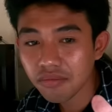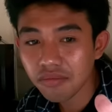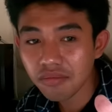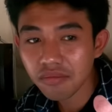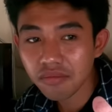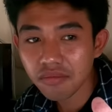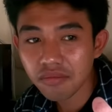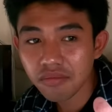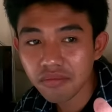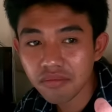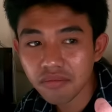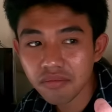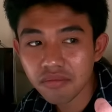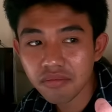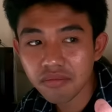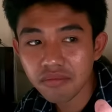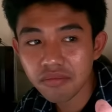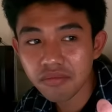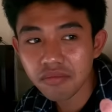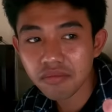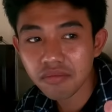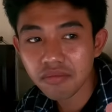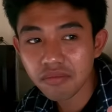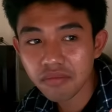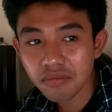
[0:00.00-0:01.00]
Bikes?
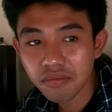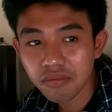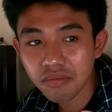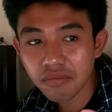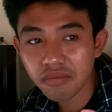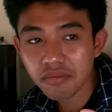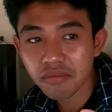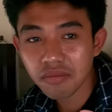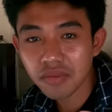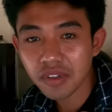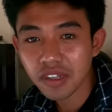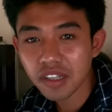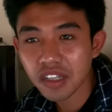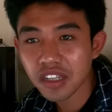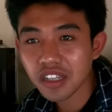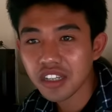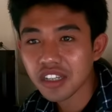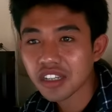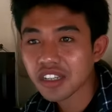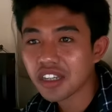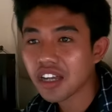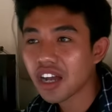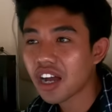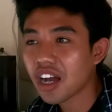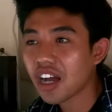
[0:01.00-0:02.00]
Cars?
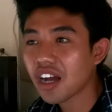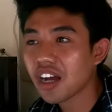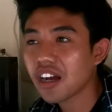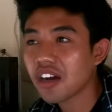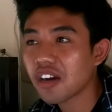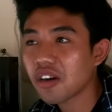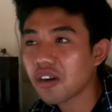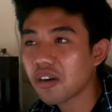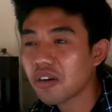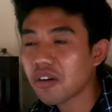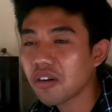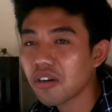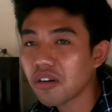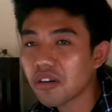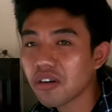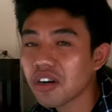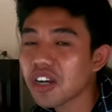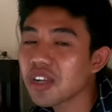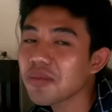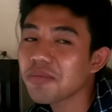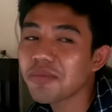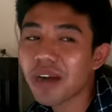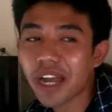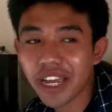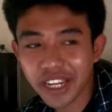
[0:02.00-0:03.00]
Yeah,
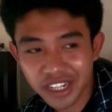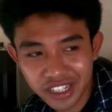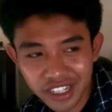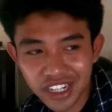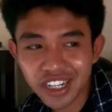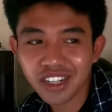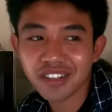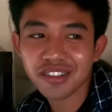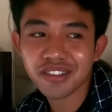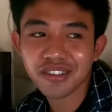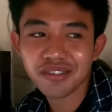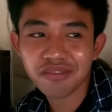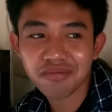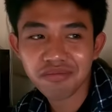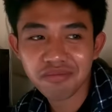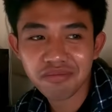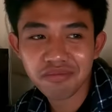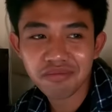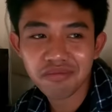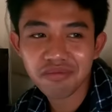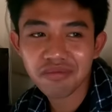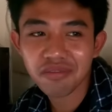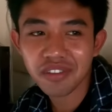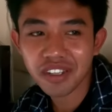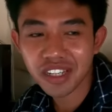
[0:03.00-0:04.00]
only bike now.
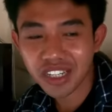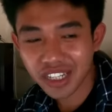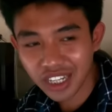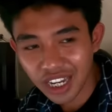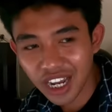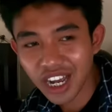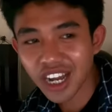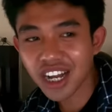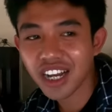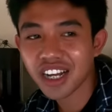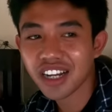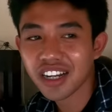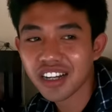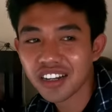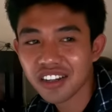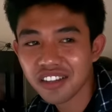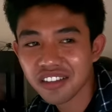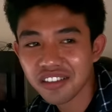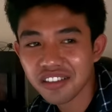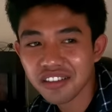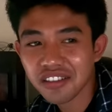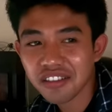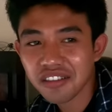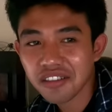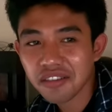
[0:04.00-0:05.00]
Only bikes? Yeah.
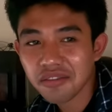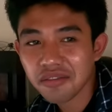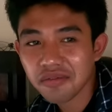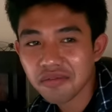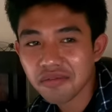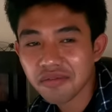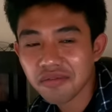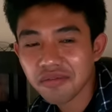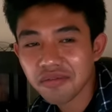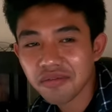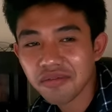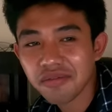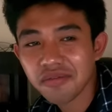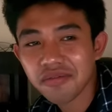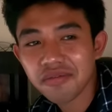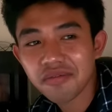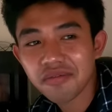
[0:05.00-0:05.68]
Okay, but